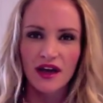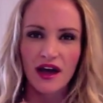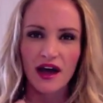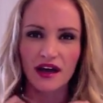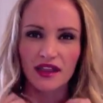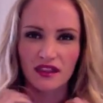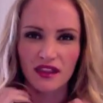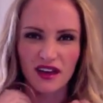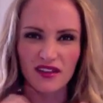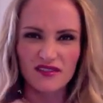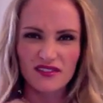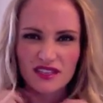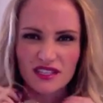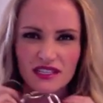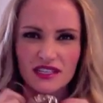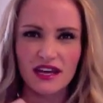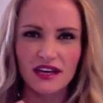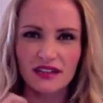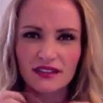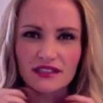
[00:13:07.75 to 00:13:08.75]
I love this
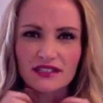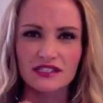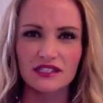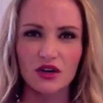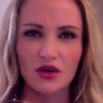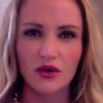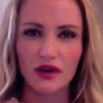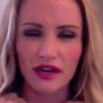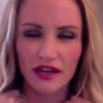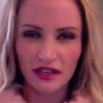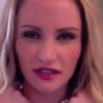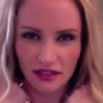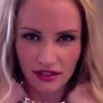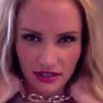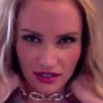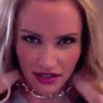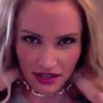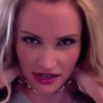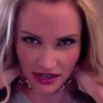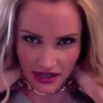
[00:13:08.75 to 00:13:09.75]
necklace though. It
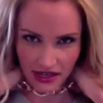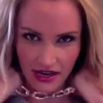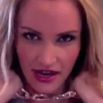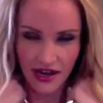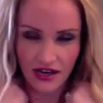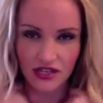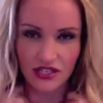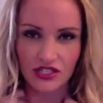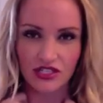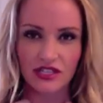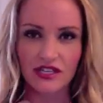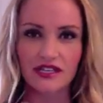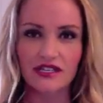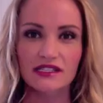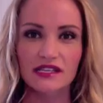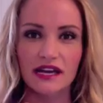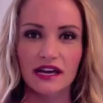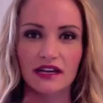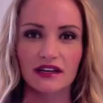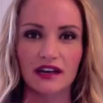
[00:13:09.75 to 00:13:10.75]
actually is
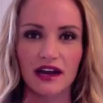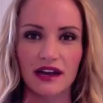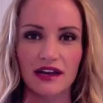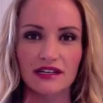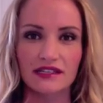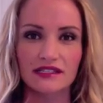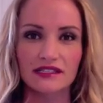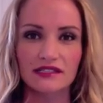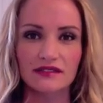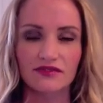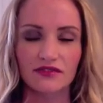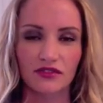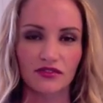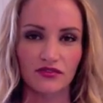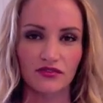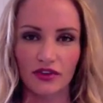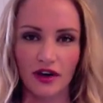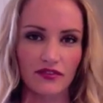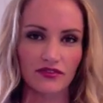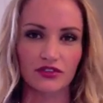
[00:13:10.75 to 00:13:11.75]
like a nice, for
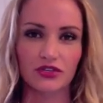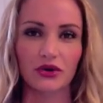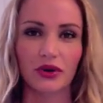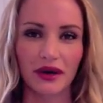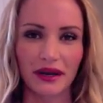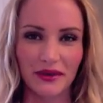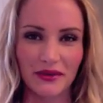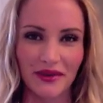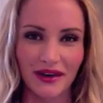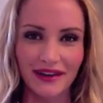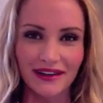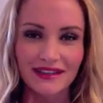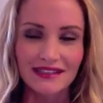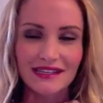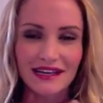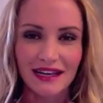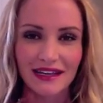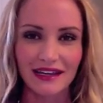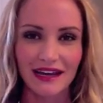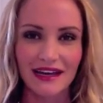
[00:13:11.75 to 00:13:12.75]
Forever 21, it's
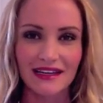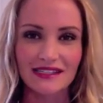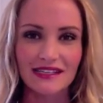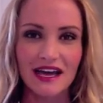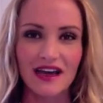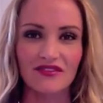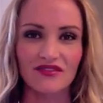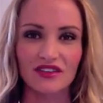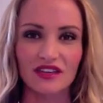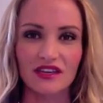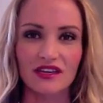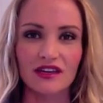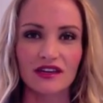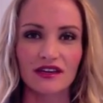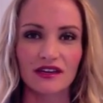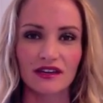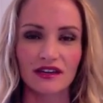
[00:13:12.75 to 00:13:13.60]
like a nice heavy